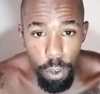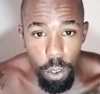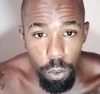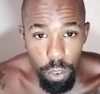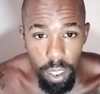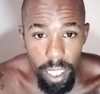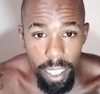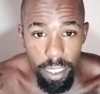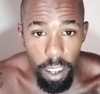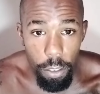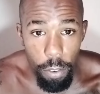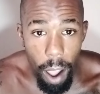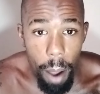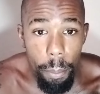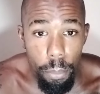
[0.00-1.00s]
frequency. It's
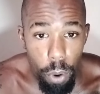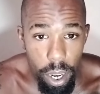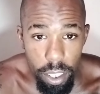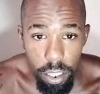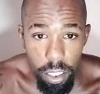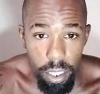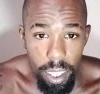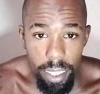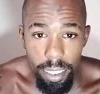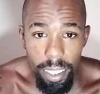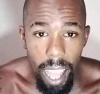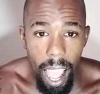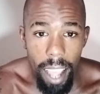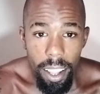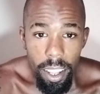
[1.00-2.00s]
a vibration. It's
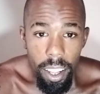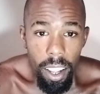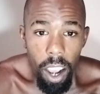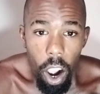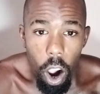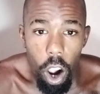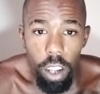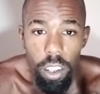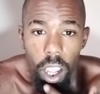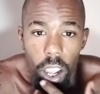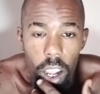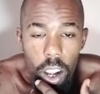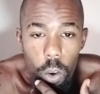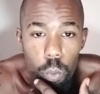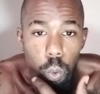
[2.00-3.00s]
not
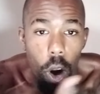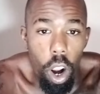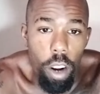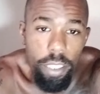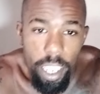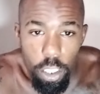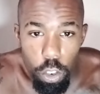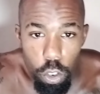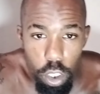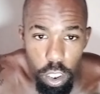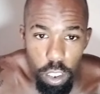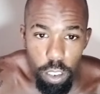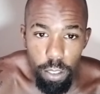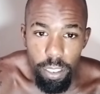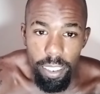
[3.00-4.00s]
a word that you
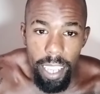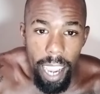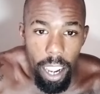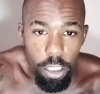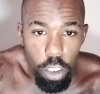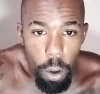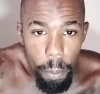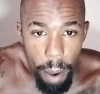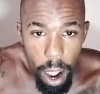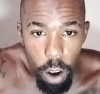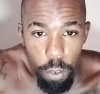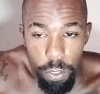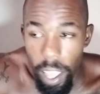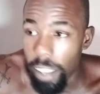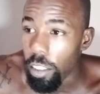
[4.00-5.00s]
just say out your
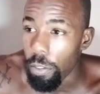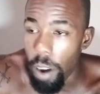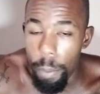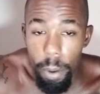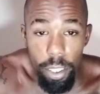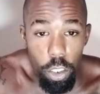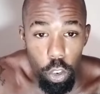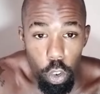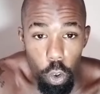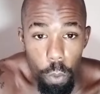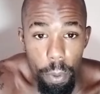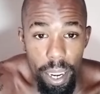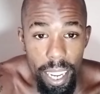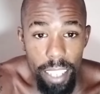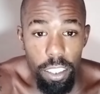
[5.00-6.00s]
mouth. That's a vibration too,
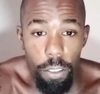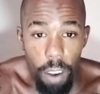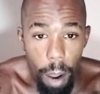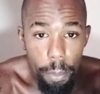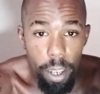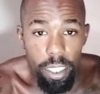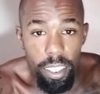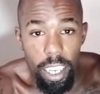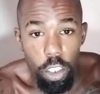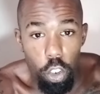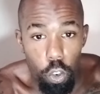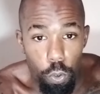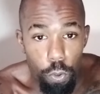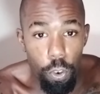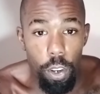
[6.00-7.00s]
but it's a vibration
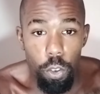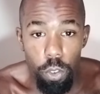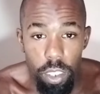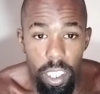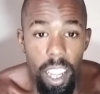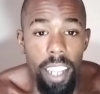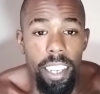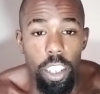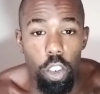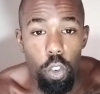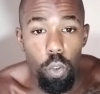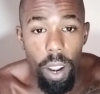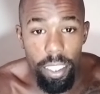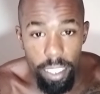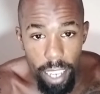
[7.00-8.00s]
that you frequency, that
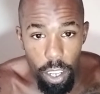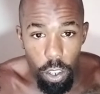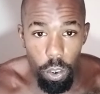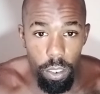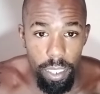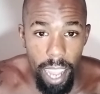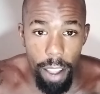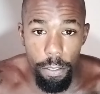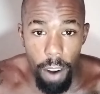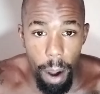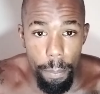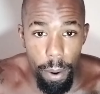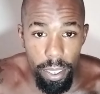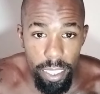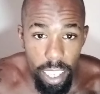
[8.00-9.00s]
you resonate on, that
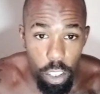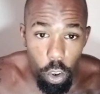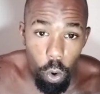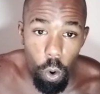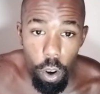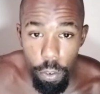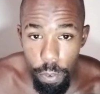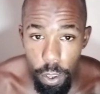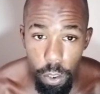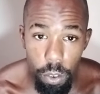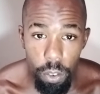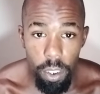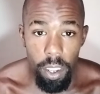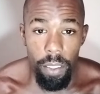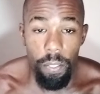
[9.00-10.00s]
vibrates in your auric
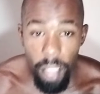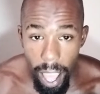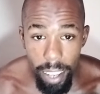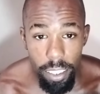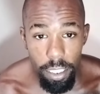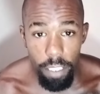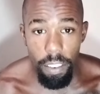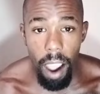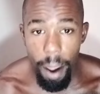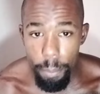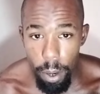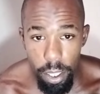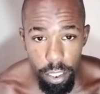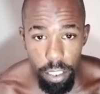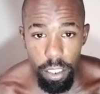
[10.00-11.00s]
field. That is the
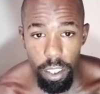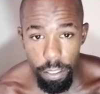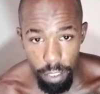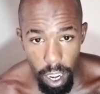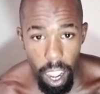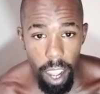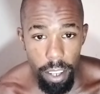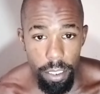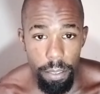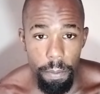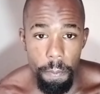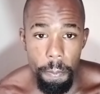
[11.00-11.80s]
vibration of God.